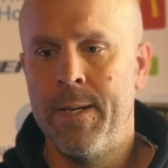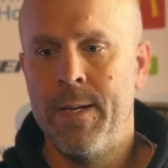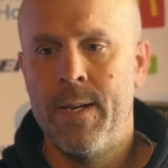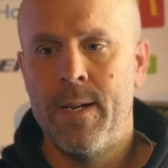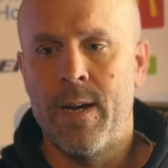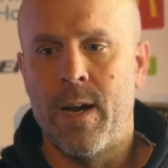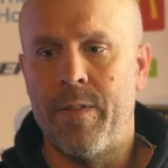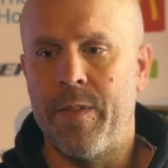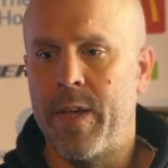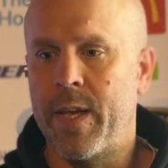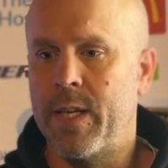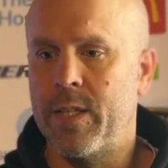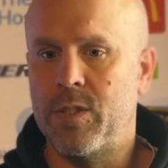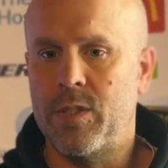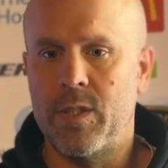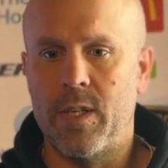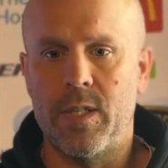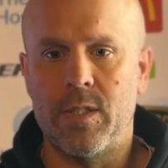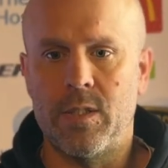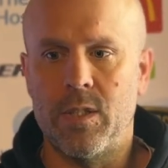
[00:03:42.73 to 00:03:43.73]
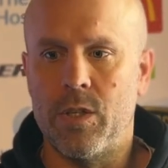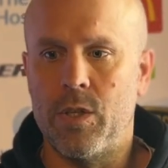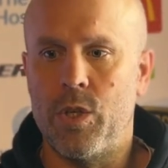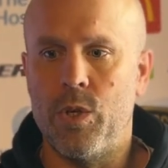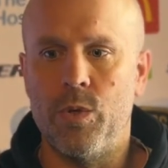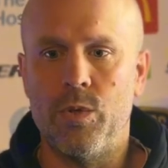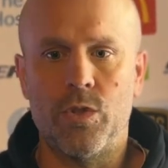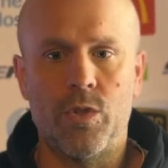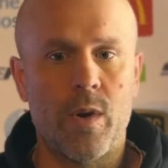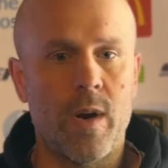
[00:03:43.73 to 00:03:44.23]
I think it's a
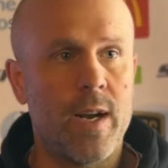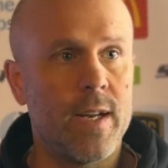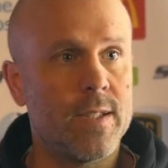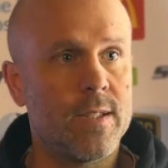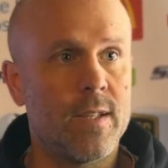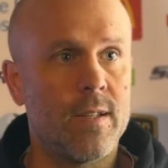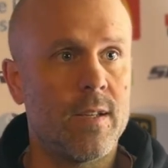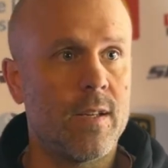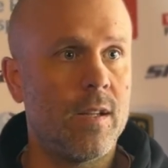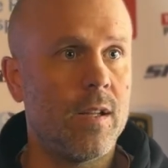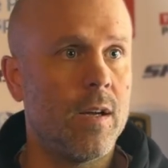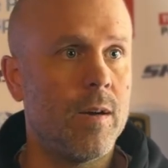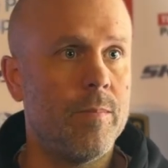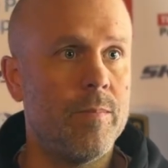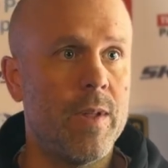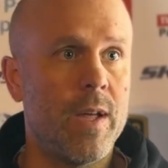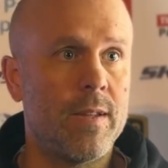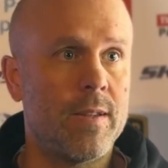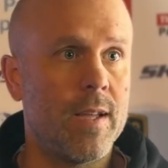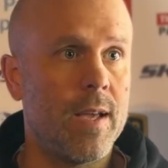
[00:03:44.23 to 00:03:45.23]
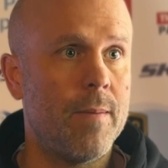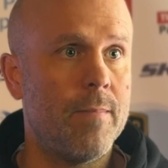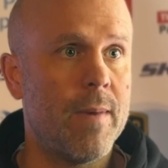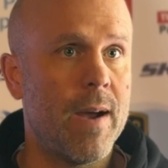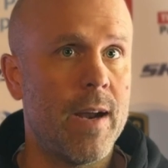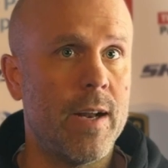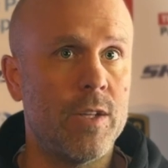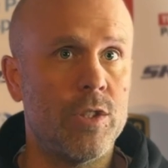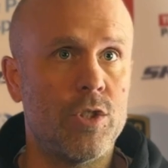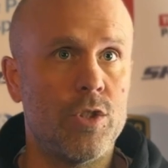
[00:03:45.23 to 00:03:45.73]
huge credit to the club that they
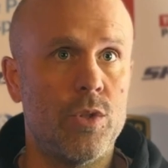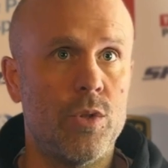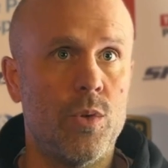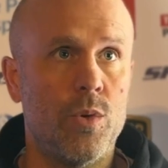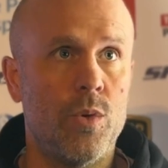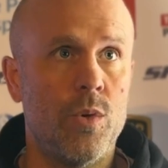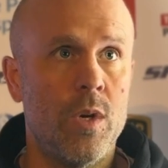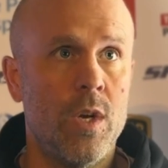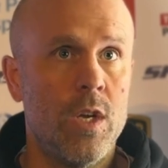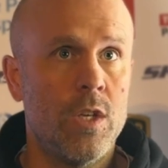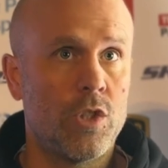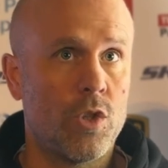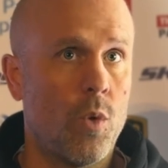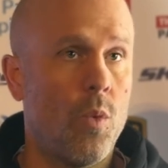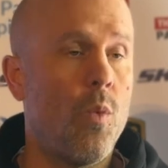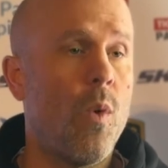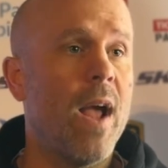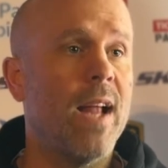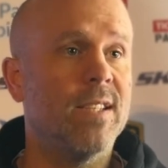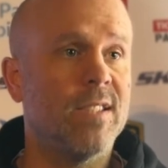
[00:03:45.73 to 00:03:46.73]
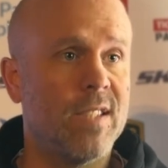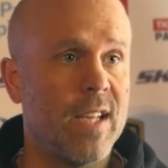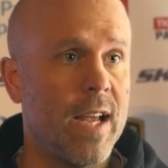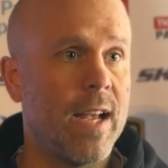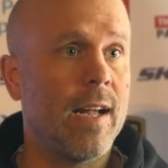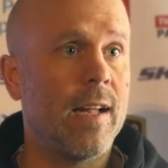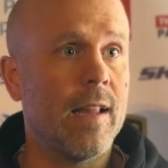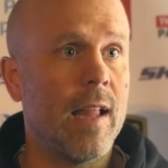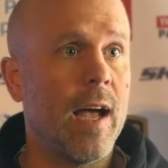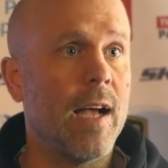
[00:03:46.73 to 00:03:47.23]
managed to. So Wednesday
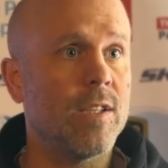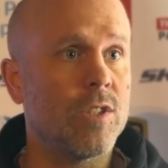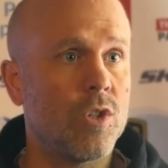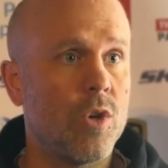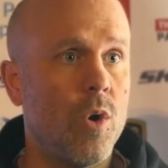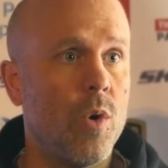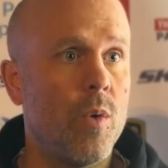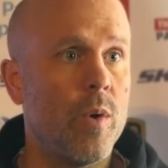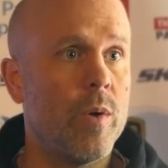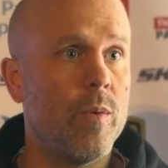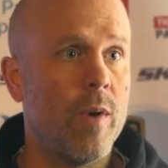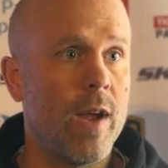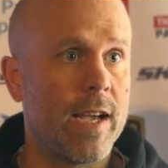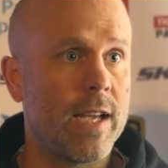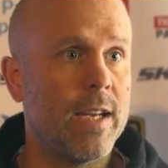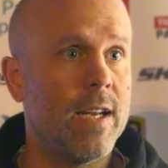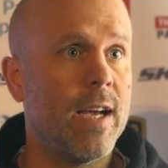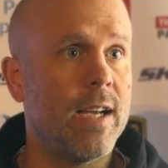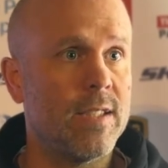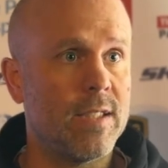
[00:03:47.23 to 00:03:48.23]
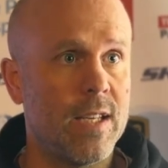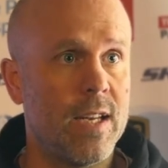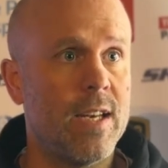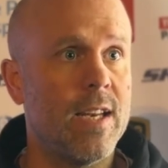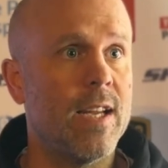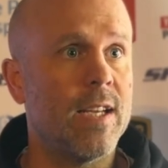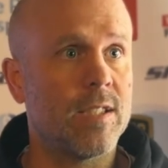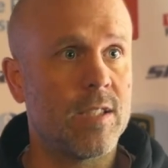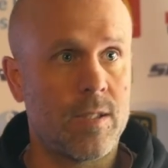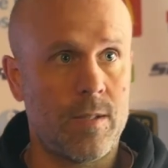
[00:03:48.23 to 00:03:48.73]
in Glasgow, we recognized that
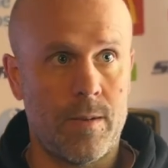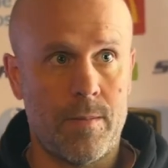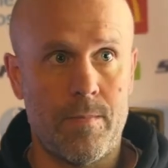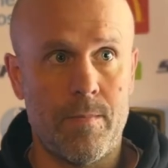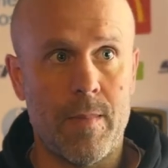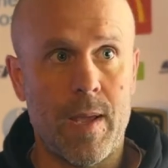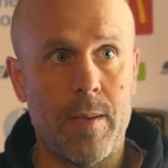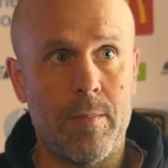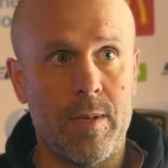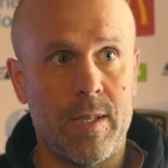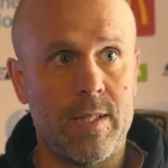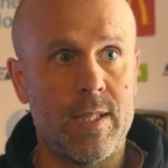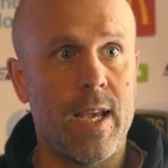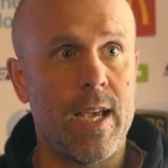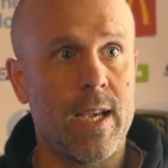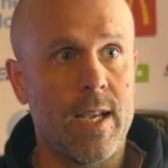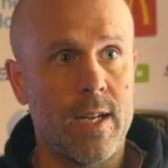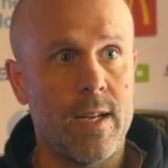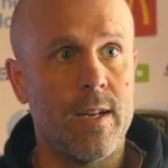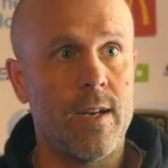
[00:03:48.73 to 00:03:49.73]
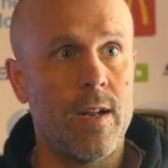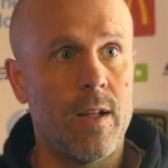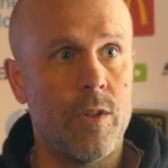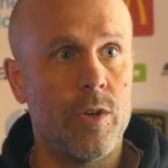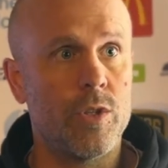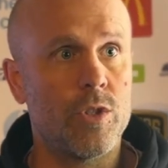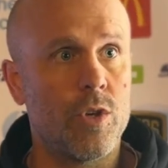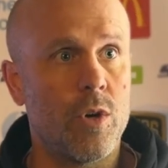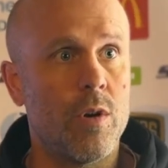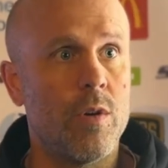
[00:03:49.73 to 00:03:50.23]
Nisk had maybe taken
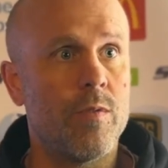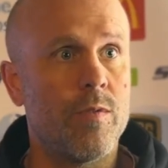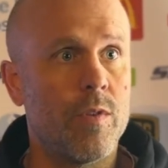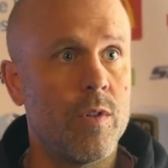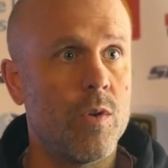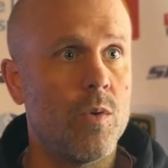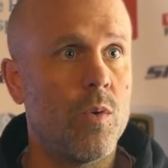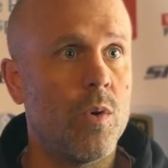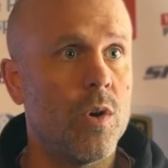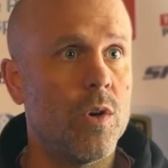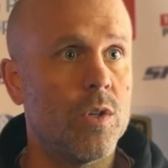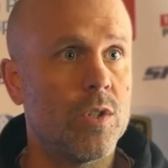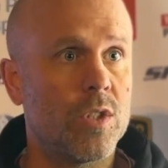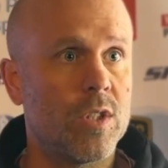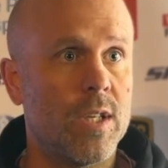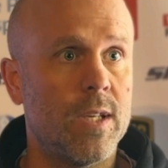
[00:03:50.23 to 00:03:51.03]
another turn for the worse.